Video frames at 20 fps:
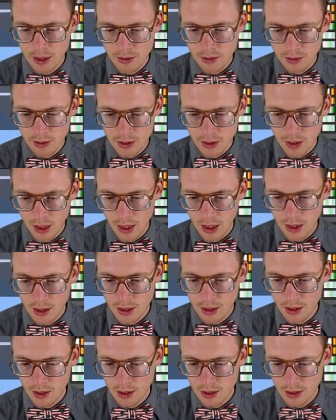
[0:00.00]
so it's not
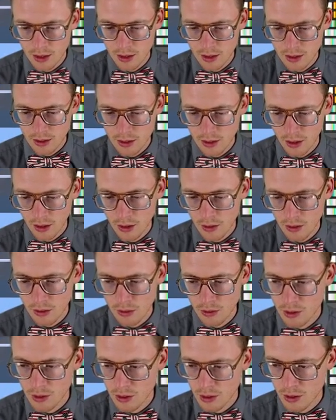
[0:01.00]

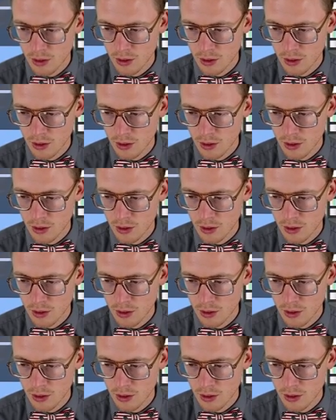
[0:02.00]
so.